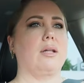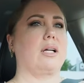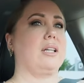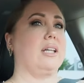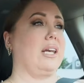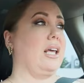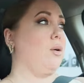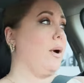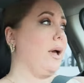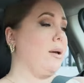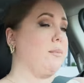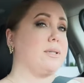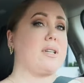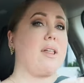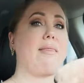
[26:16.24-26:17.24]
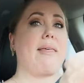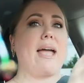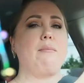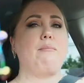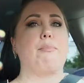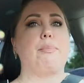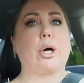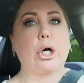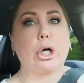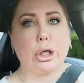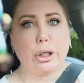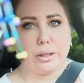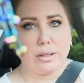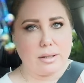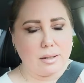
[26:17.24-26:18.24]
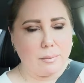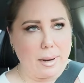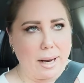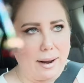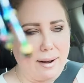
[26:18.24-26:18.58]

Clinique wipes. They burned my